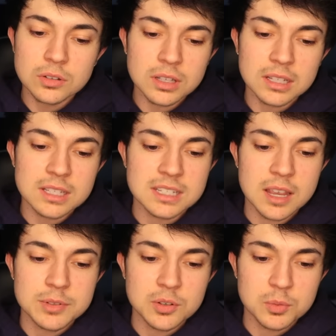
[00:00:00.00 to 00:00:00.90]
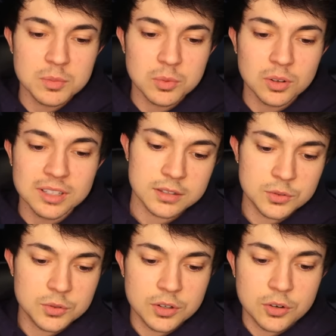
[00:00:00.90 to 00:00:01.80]
look like the same two people. This
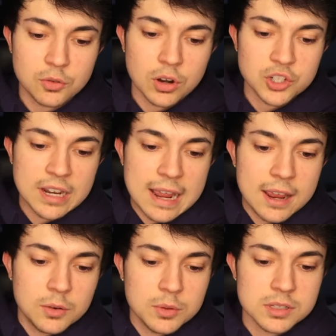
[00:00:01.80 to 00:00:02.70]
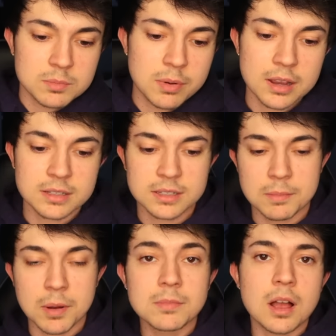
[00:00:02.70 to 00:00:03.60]
dude could crush an egg with his
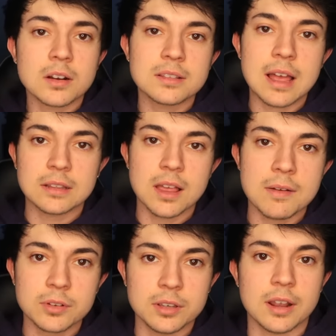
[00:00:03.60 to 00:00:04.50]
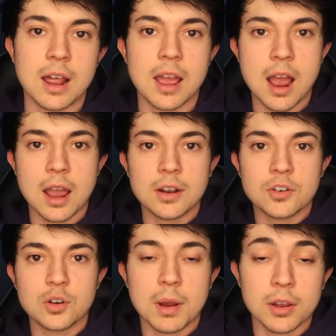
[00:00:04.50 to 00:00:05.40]
bicep. I'm not on that level yet. I hide
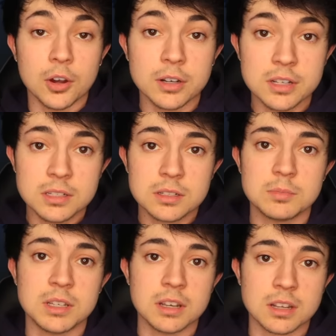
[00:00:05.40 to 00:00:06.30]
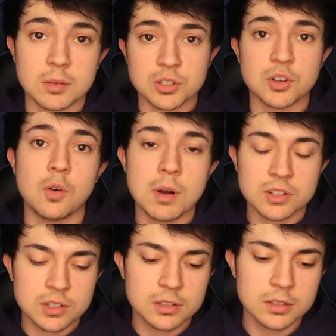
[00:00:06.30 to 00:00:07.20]
under my hoodies because I'm so
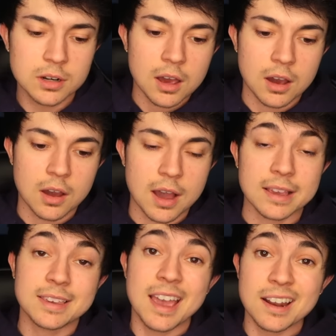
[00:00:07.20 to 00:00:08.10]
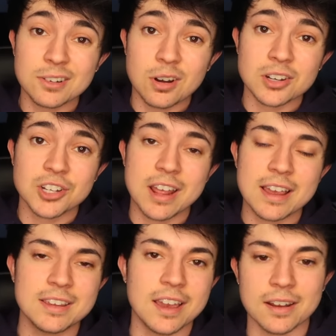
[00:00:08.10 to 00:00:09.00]
muscular. Uh, I can't crush an
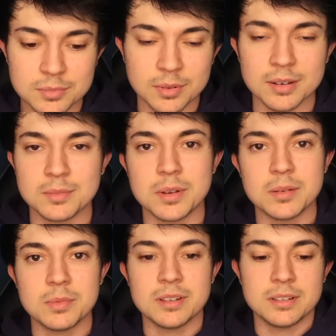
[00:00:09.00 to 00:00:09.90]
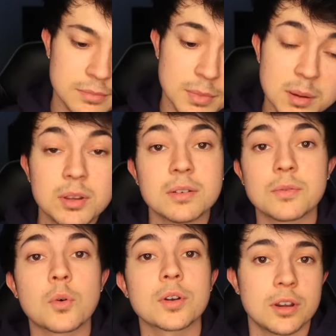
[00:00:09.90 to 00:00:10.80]
egg yet, but maybe, maybe in
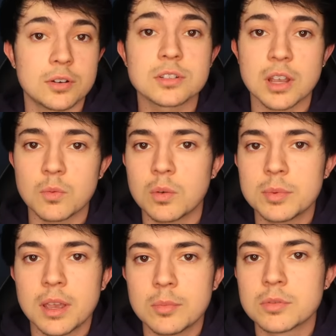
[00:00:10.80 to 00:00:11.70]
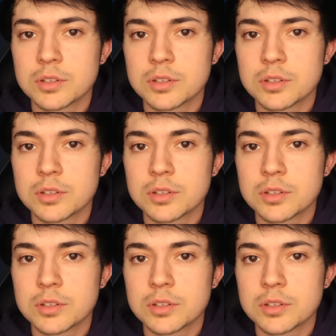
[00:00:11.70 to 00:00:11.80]
four years I will be able